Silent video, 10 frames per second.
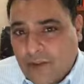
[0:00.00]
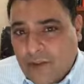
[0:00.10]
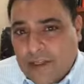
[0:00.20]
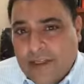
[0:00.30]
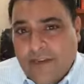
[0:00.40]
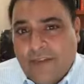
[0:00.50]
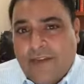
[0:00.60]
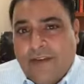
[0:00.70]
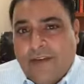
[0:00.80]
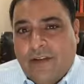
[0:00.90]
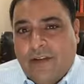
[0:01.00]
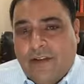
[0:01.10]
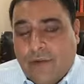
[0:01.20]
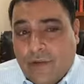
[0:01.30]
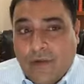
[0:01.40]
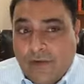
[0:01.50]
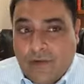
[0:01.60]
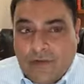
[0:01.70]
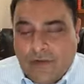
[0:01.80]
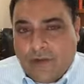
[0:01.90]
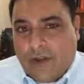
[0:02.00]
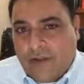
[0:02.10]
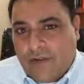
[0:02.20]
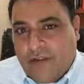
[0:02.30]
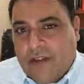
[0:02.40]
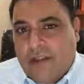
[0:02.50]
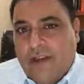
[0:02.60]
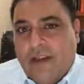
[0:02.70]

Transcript: learning to see how these things work, which they're still understanding.